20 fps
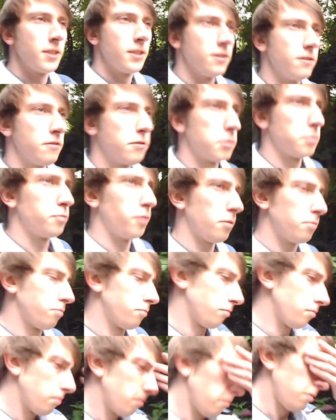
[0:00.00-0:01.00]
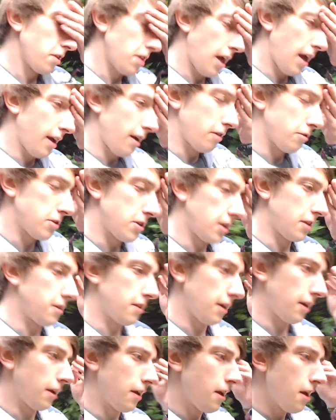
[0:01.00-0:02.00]
There's a problem with that housing
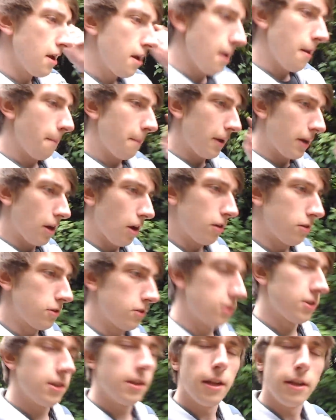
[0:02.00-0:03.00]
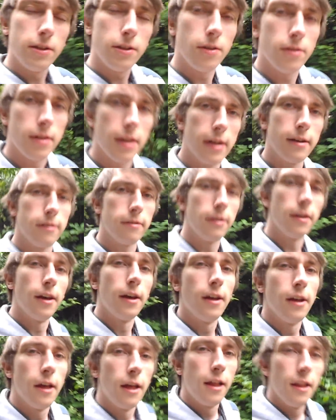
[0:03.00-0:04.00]
thing because they took down
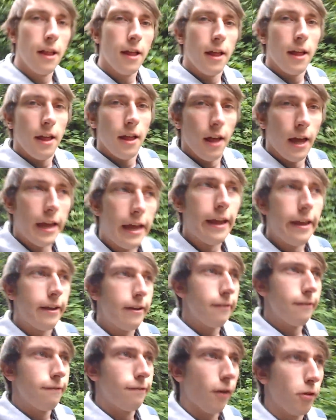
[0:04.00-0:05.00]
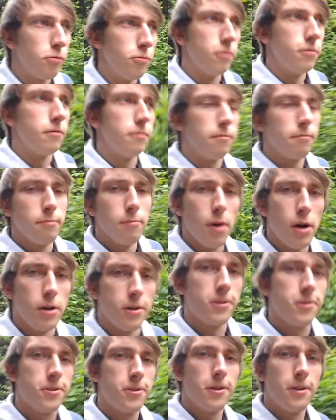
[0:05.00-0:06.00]
a phone
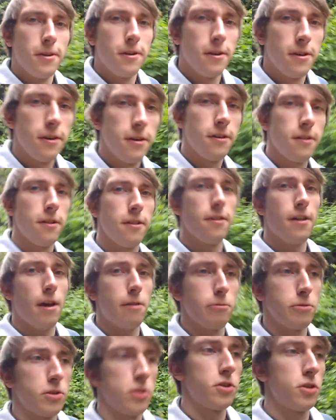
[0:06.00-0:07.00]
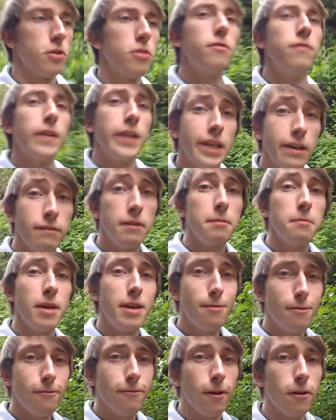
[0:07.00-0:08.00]
mast that was good for giving
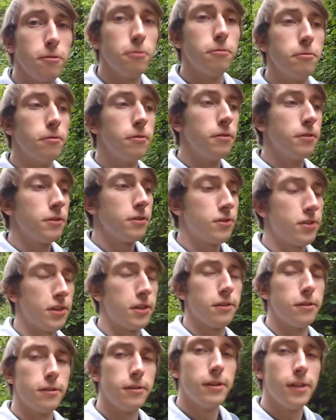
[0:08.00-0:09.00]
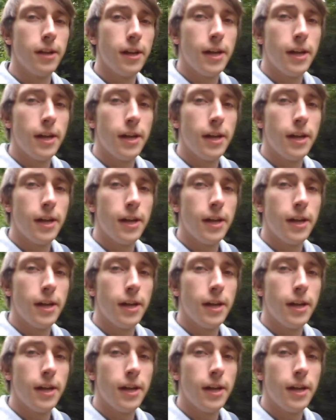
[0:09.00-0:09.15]
me phone signal